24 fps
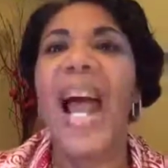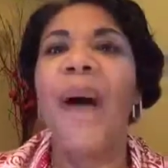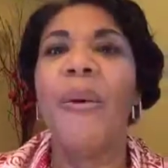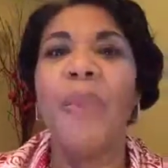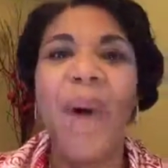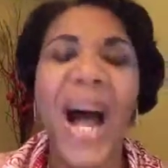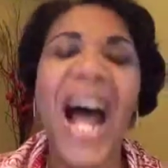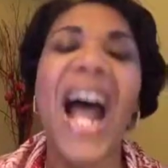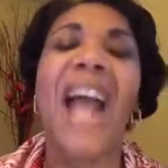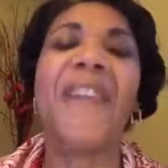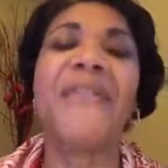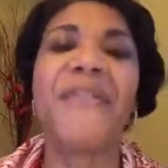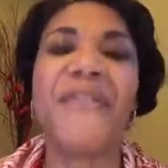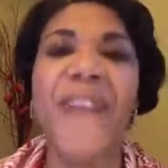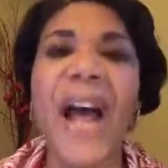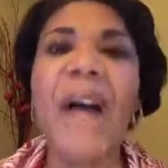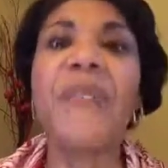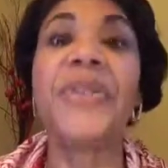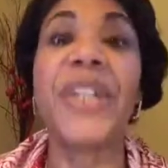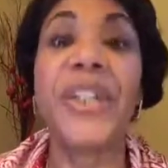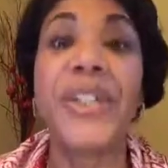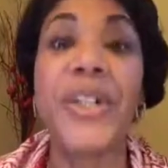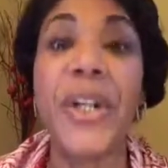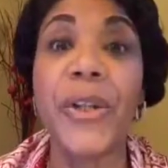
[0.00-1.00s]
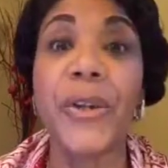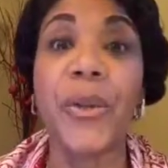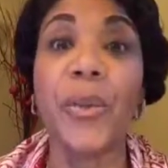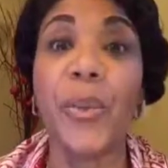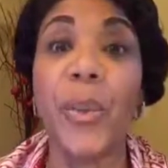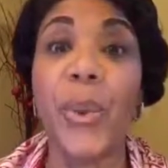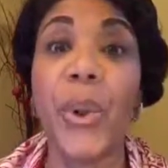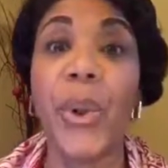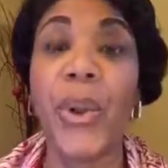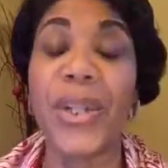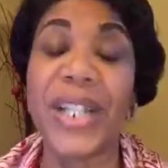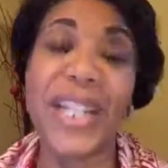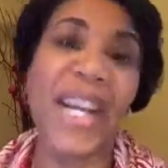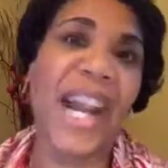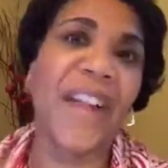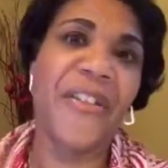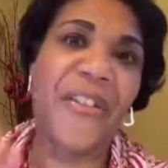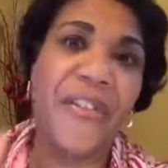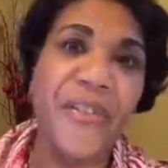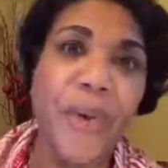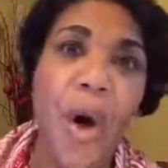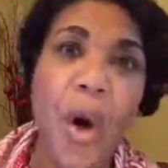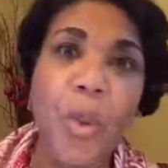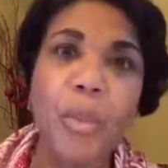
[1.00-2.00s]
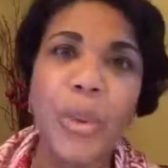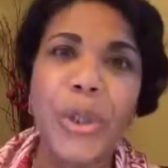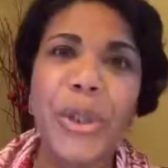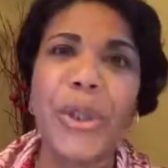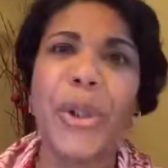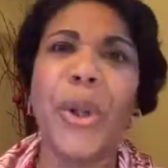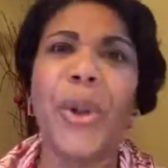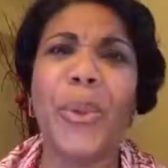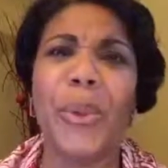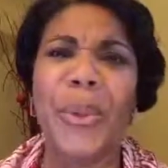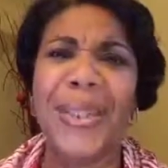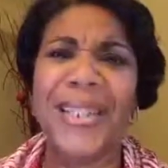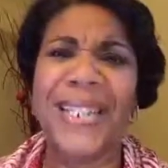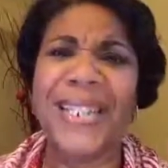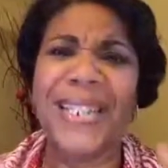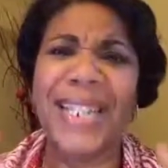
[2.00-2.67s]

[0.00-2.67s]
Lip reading: Well, I found another word that I thought would go with